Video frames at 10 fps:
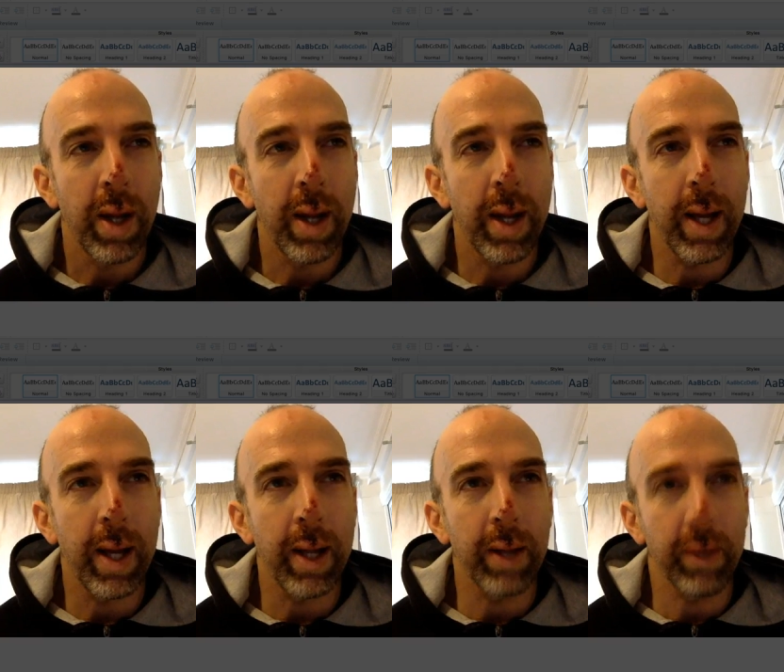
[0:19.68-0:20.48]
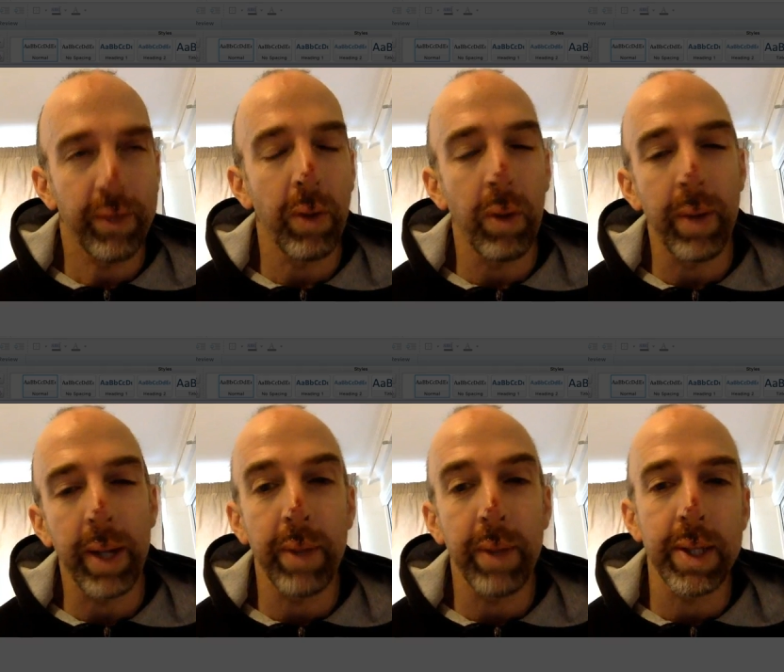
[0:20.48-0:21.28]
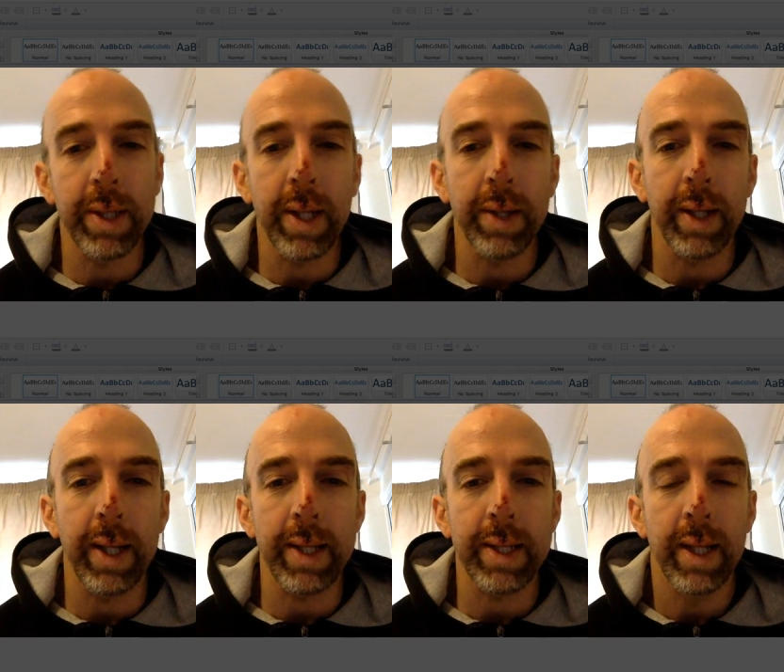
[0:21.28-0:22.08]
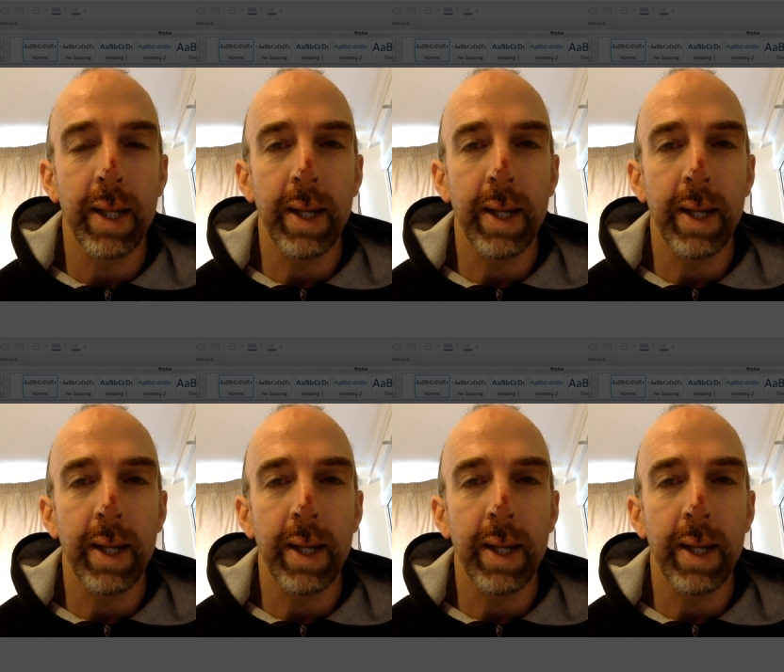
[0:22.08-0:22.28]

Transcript: good for your well-being, but nonetheless,